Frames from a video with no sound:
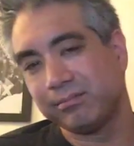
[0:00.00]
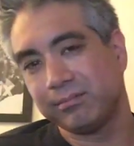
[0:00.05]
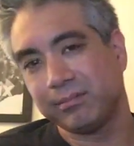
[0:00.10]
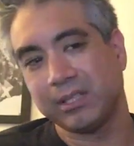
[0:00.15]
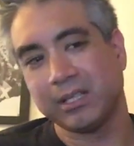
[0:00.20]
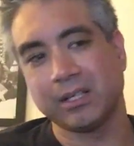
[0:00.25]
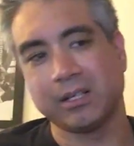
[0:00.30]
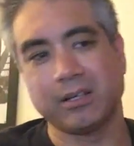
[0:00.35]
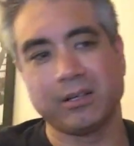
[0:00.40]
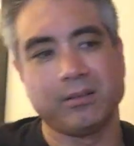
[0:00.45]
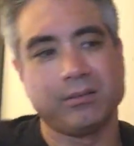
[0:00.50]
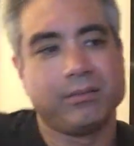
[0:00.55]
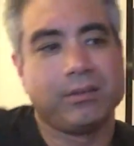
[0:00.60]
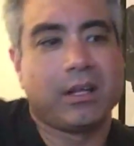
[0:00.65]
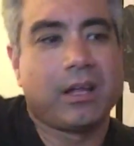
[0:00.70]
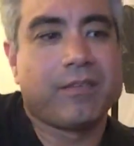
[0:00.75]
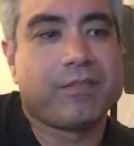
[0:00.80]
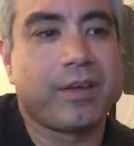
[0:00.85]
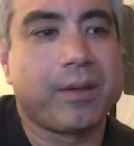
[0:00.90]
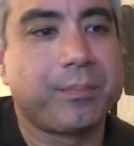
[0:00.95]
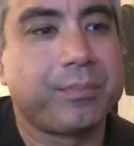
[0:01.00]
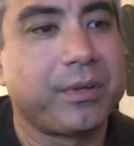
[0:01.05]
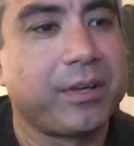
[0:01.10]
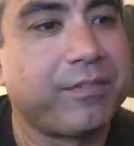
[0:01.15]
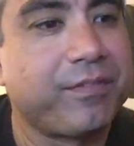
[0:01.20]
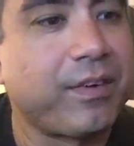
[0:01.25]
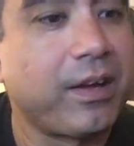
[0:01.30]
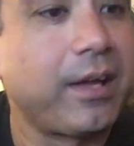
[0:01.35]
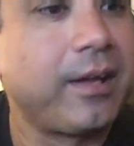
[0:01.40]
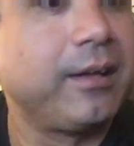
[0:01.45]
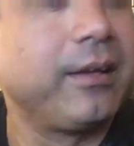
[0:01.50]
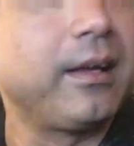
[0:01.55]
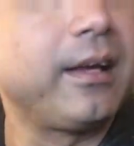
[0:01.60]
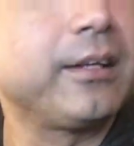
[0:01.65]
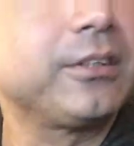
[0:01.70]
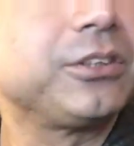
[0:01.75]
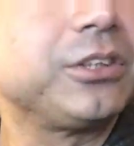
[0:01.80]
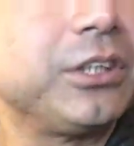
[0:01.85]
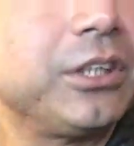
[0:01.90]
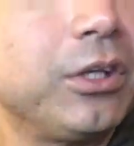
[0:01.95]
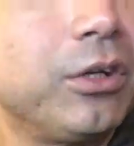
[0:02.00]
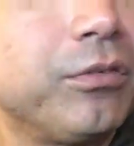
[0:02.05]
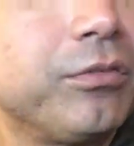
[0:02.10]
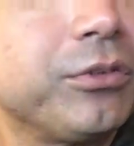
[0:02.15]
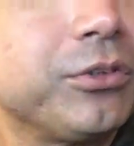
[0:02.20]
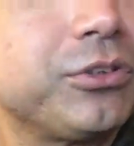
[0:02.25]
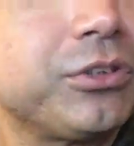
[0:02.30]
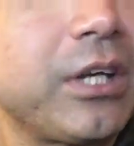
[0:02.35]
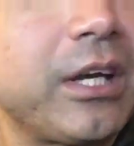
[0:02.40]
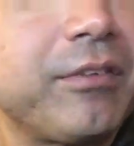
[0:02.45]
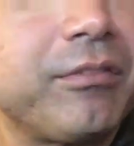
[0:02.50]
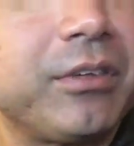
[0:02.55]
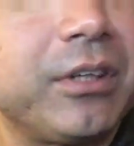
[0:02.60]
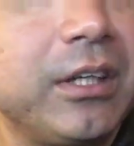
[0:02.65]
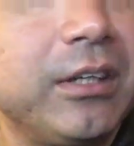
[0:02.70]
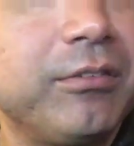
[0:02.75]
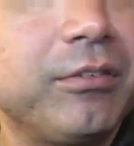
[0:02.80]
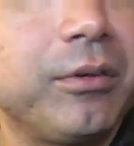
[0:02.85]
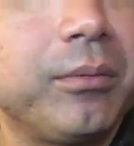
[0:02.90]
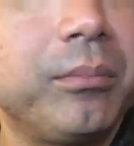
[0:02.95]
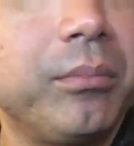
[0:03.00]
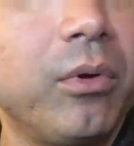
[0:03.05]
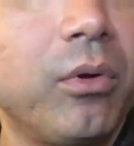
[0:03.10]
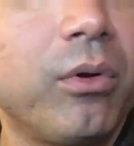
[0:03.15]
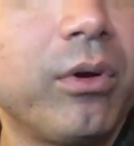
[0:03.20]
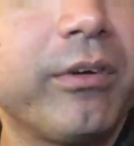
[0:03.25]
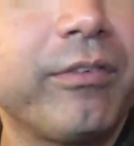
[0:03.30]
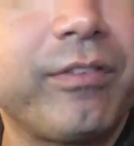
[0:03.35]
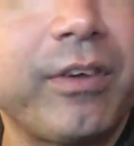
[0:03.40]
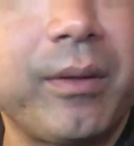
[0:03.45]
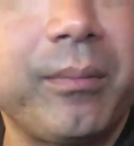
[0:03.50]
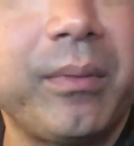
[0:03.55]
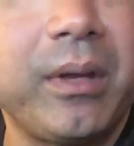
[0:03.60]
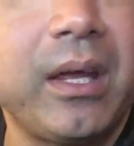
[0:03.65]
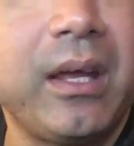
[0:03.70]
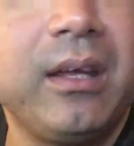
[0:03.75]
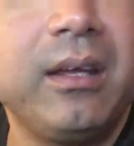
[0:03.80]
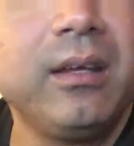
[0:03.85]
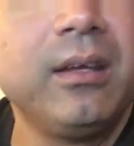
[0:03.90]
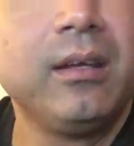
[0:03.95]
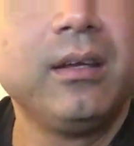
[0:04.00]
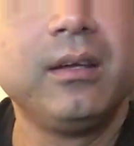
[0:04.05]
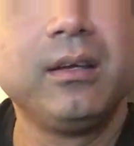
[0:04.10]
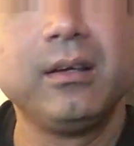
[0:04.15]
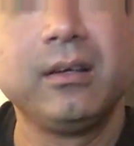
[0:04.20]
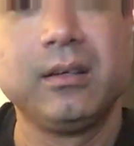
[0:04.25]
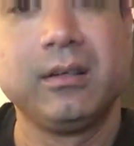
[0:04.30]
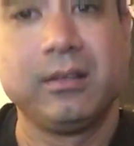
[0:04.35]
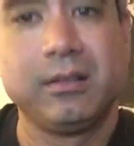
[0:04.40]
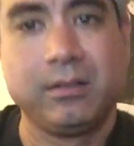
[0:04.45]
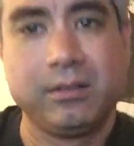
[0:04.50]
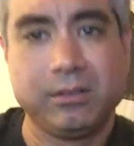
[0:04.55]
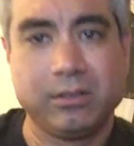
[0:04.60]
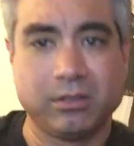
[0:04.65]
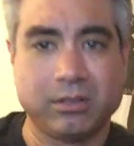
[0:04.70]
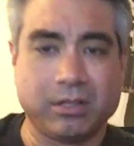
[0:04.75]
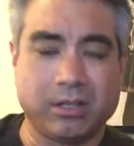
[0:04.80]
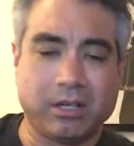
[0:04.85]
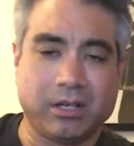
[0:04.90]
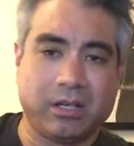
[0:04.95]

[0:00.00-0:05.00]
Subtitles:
You know, if I actually overdrive it even more, if I may, you're gonna